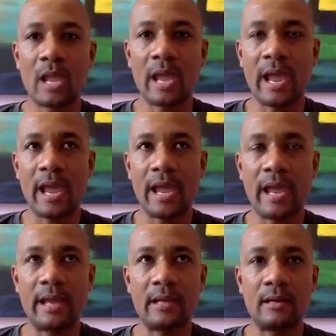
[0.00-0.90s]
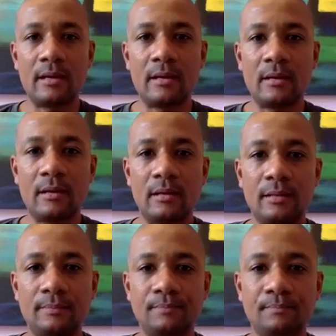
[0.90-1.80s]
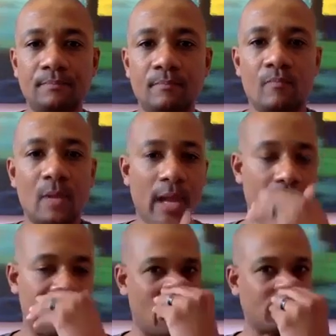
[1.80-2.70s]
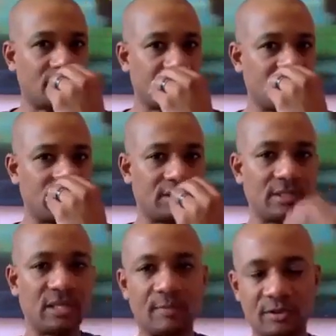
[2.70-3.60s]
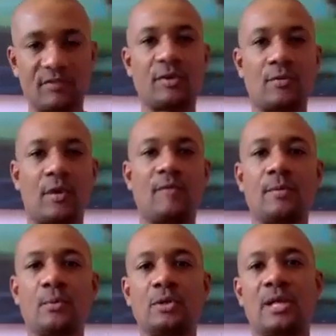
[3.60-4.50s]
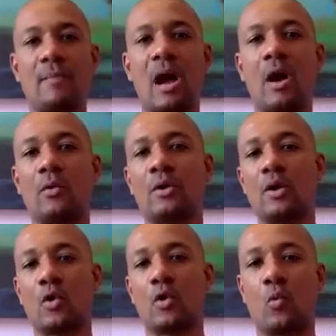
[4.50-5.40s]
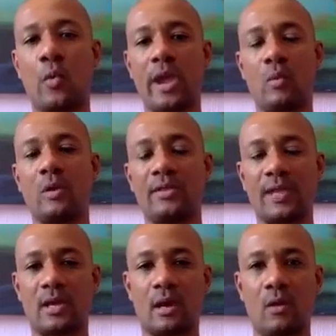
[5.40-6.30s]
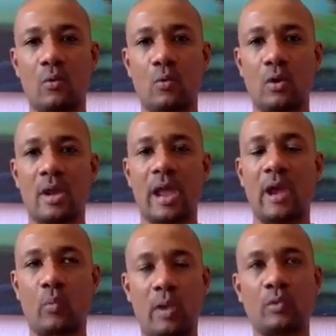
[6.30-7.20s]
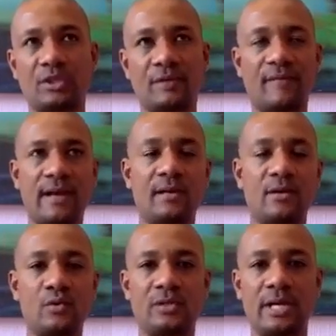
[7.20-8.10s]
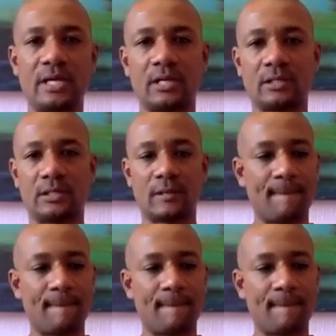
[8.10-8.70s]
And yeah, she says, but if she put them out, where will they go, and where will she find a new tenant?